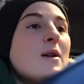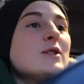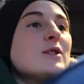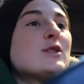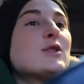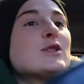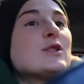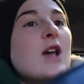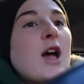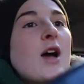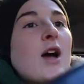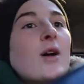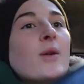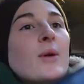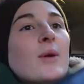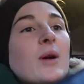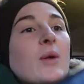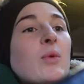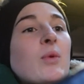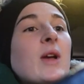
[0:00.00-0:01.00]

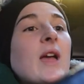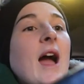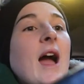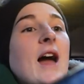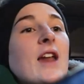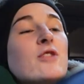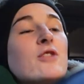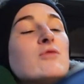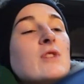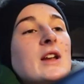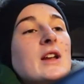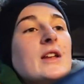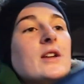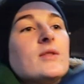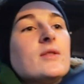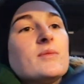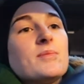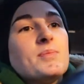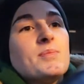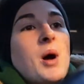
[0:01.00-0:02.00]
So we had a really
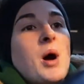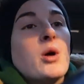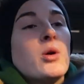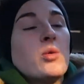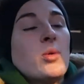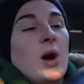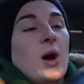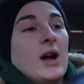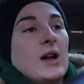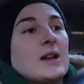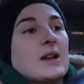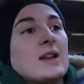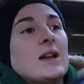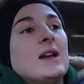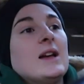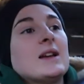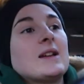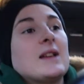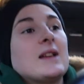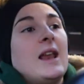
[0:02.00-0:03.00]
good pole work
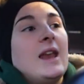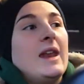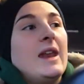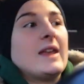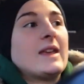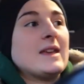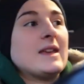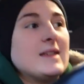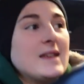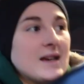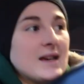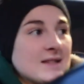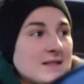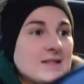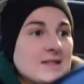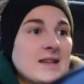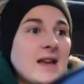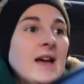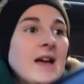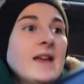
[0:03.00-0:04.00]
clinic
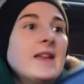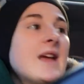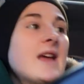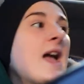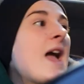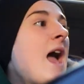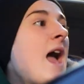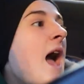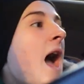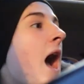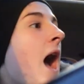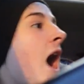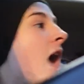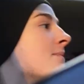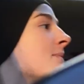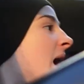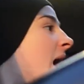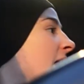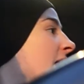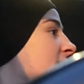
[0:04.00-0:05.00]
yesterday,
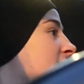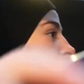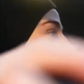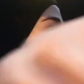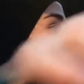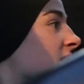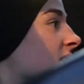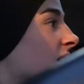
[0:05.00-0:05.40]
and